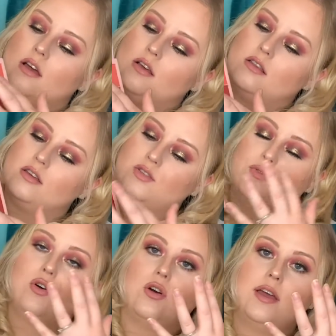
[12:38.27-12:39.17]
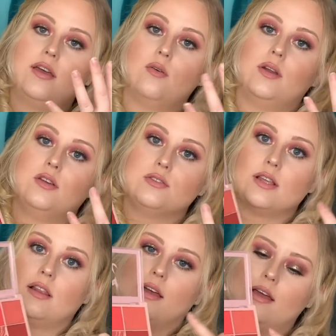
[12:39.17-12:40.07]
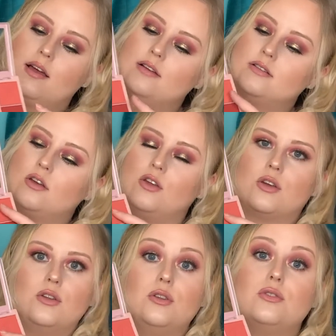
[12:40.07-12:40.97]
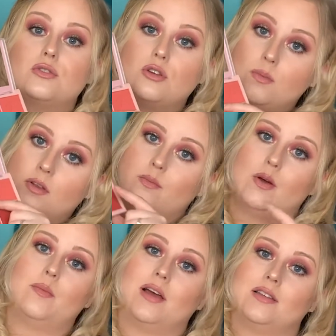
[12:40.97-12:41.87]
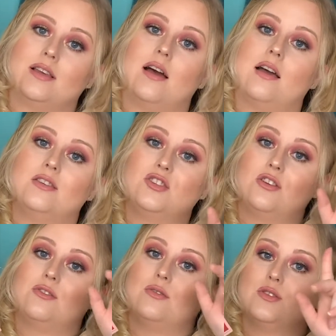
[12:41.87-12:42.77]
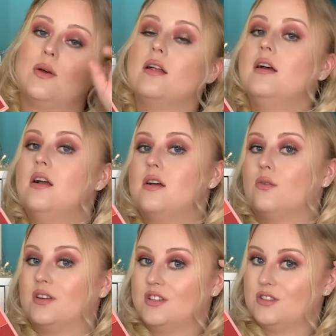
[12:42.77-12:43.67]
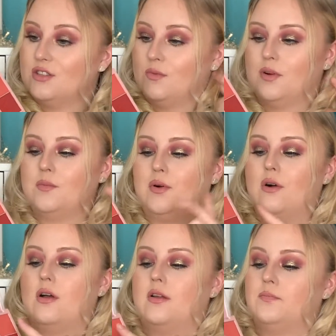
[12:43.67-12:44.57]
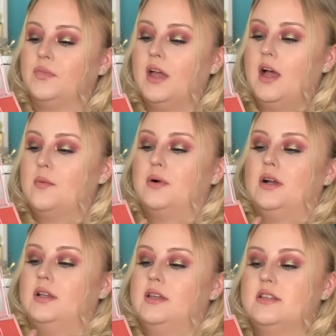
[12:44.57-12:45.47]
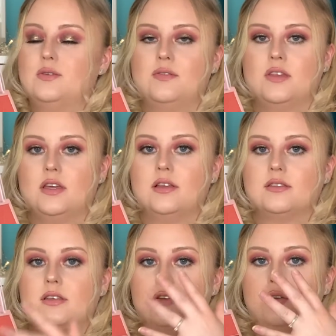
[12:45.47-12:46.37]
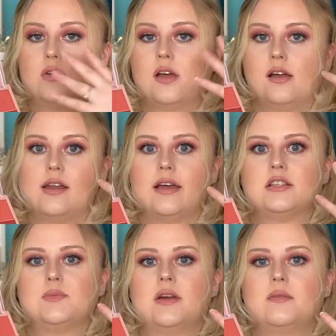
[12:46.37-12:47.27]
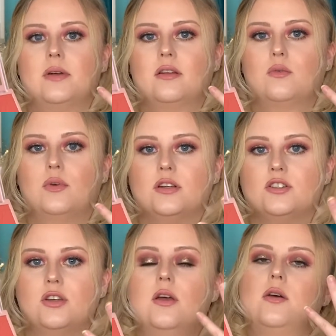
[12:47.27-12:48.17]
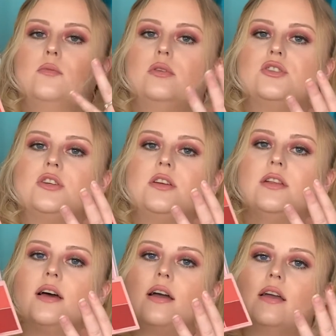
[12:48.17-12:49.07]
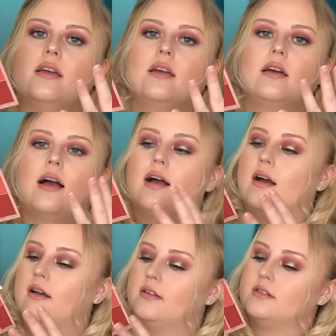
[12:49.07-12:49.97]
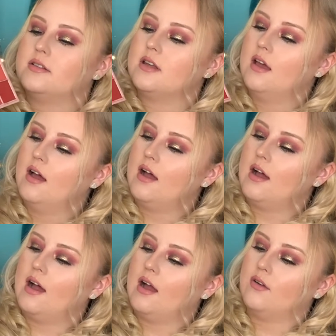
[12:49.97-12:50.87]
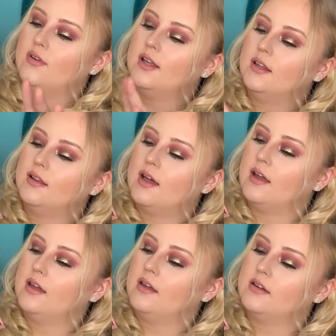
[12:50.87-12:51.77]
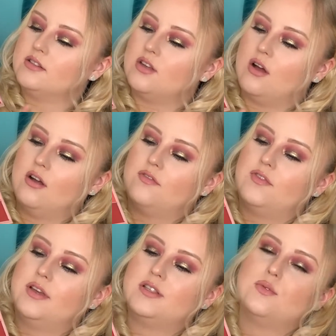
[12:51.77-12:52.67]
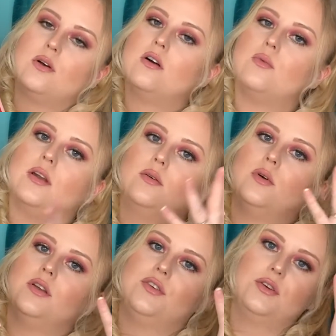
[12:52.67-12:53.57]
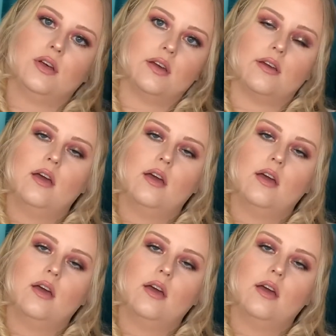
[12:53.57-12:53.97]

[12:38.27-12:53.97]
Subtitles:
these four here when you use a light hand, or you can double them up as eyeshadow as well, which is super important. But at least with these, you can experiment which blusher you like, and I really like sort of this one when I want to do like